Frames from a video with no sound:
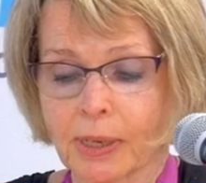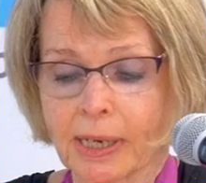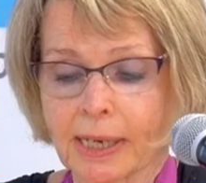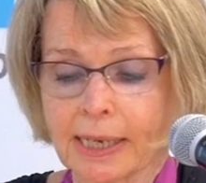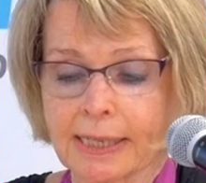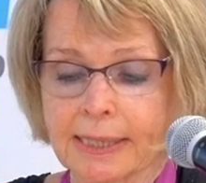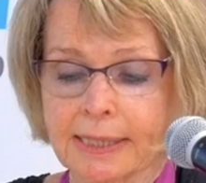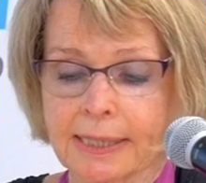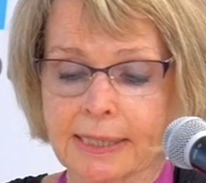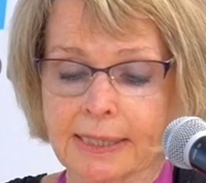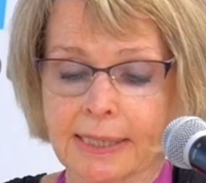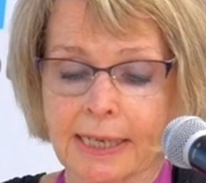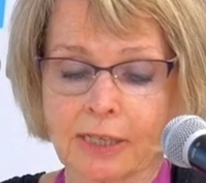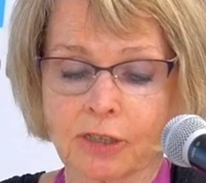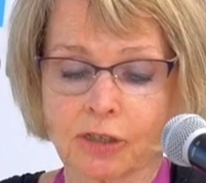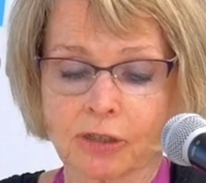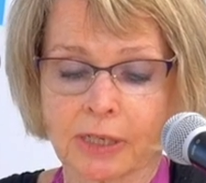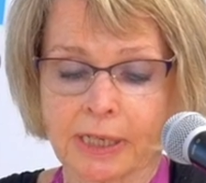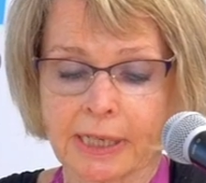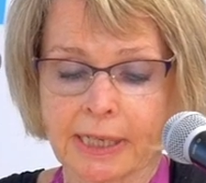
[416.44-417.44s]
well as its
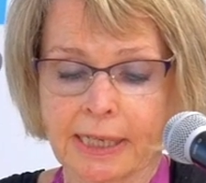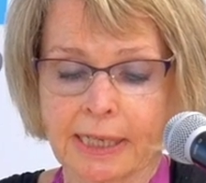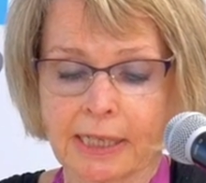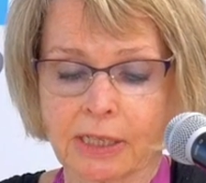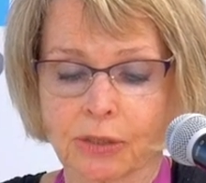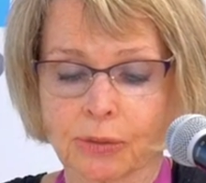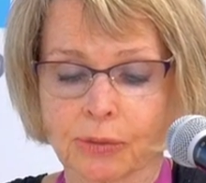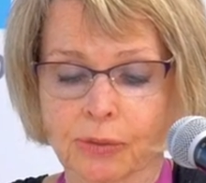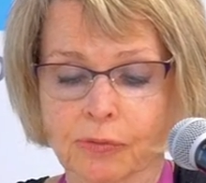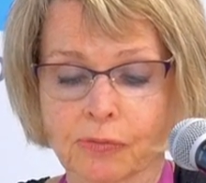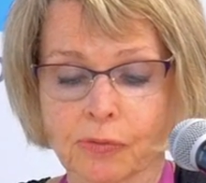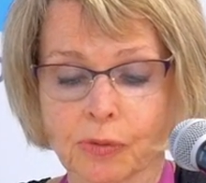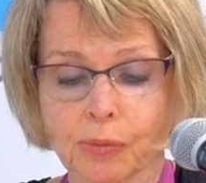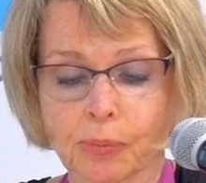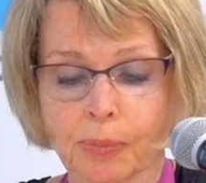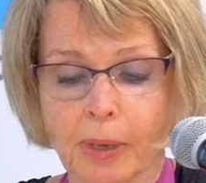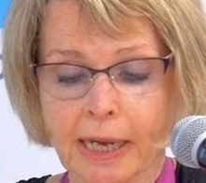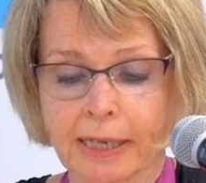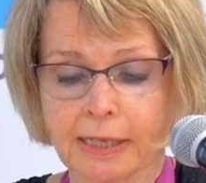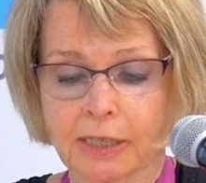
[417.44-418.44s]
entry into a full
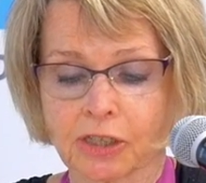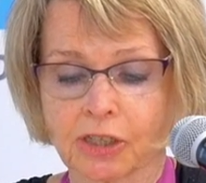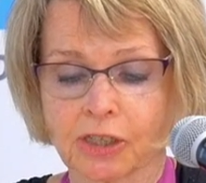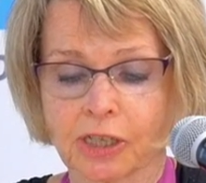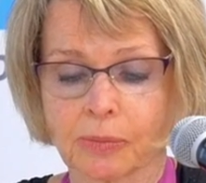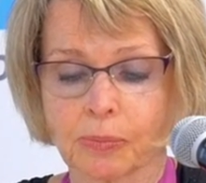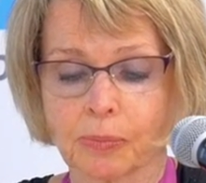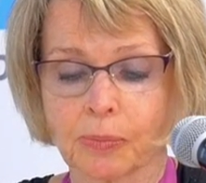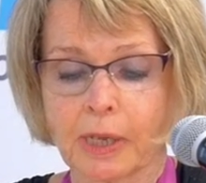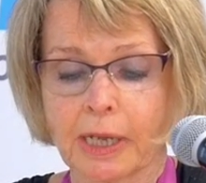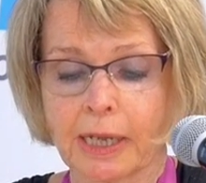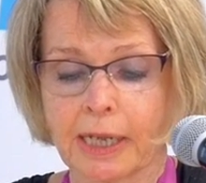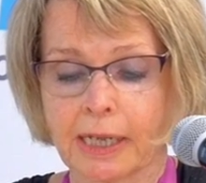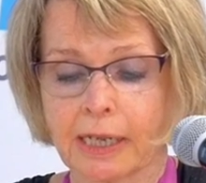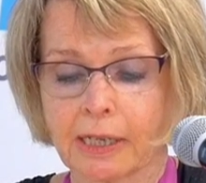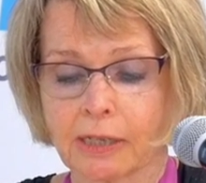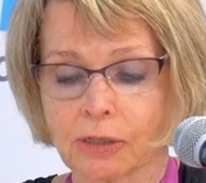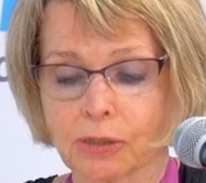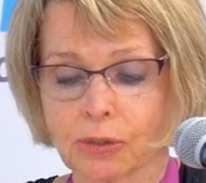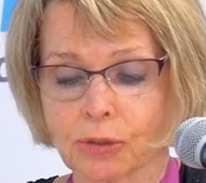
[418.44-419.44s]
partnership
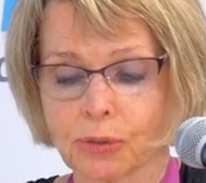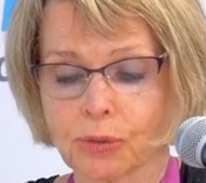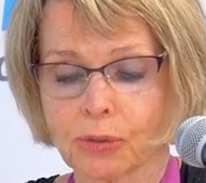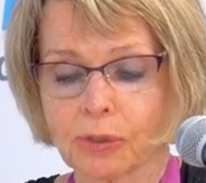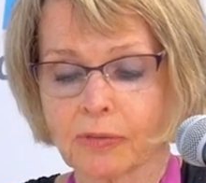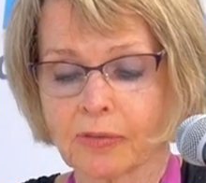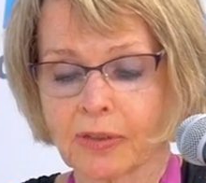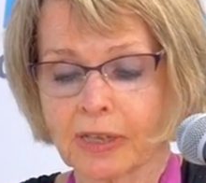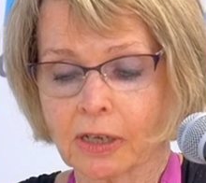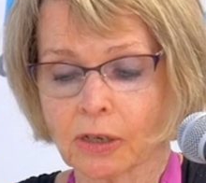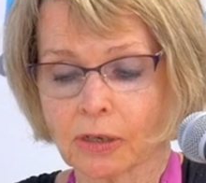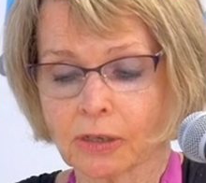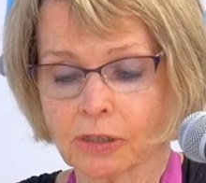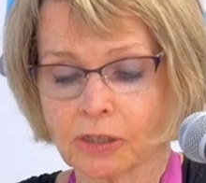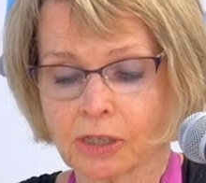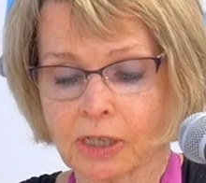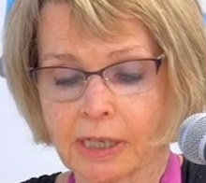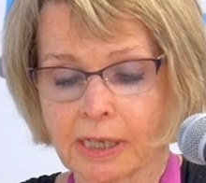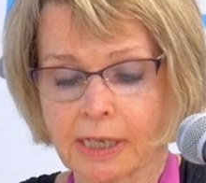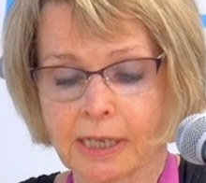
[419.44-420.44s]
in the School of
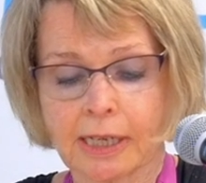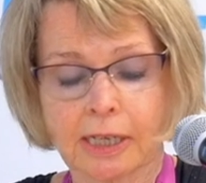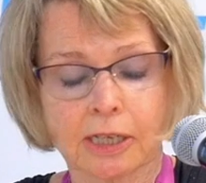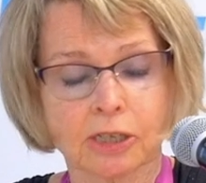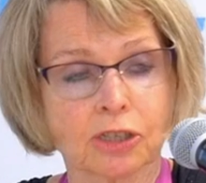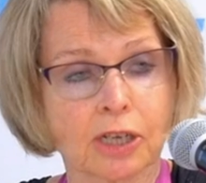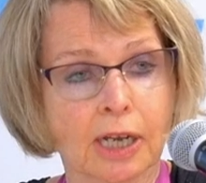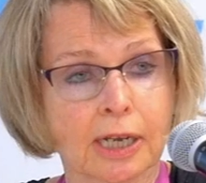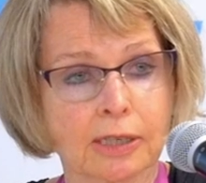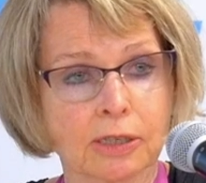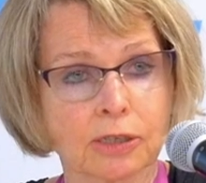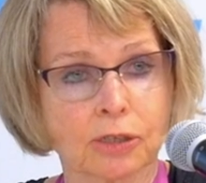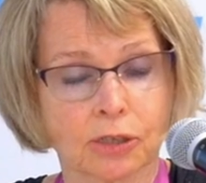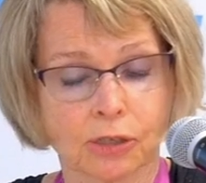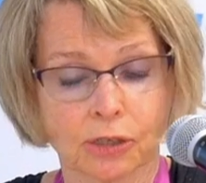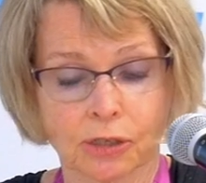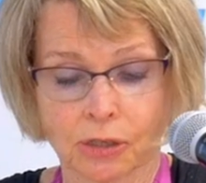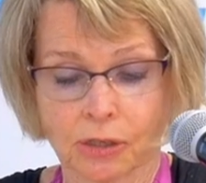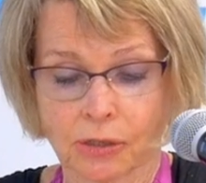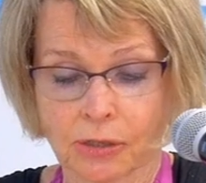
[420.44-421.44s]
Theology, Charles
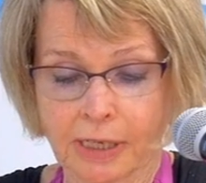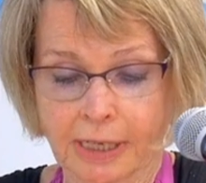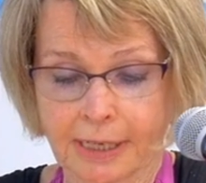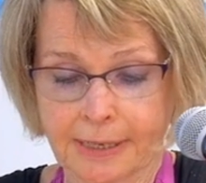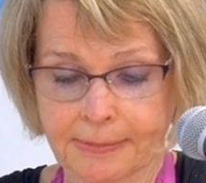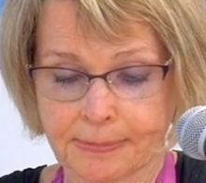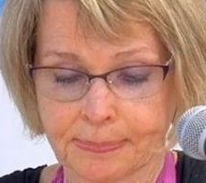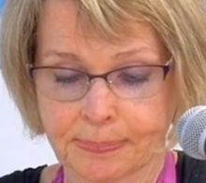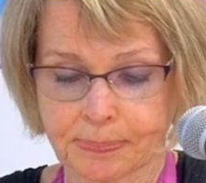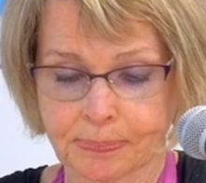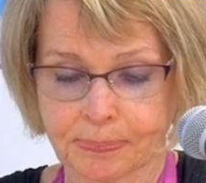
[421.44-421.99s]
Sturt Uni.